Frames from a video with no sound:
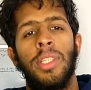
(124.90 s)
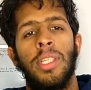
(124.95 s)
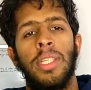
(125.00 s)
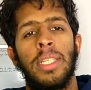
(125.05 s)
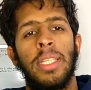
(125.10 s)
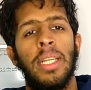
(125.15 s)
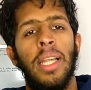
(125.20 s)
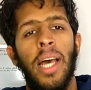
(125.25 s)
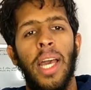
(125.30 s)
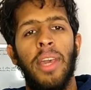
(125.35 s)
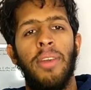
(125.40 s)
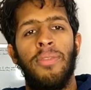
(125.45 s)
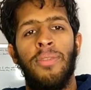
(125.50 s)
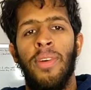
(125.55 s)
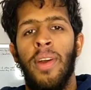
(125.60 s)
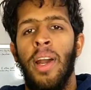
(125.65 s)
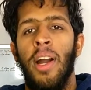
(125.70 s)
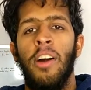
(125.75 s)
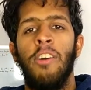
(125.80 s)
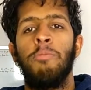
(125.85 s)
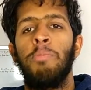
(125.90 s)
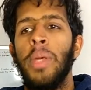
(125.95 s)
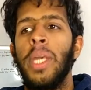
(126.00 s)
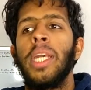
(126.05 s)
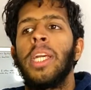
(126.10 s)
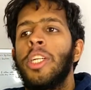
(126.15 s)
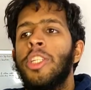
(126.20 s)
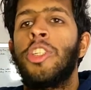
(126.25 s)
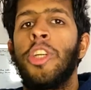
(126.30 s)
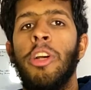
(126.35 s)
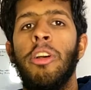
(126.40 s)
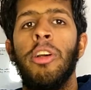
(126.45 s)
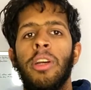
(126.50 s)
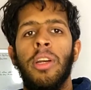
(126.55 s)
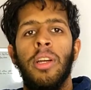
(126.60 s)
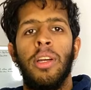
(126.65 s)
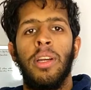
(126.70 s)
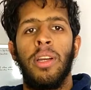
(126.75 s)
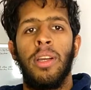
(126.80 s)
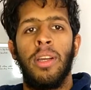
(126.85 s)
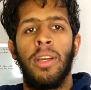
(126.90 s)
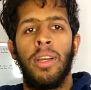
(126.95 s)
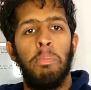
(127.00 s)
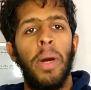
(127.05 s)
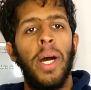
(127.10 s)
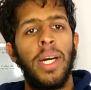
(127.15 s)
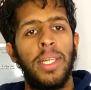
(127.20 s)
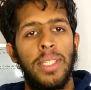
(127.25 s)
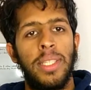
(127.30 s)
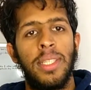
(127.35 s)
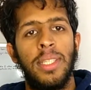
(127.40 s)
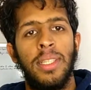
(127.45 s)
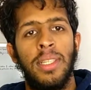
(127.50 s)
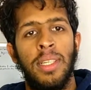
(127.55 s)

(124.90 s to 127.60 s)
this life of being a juror. But,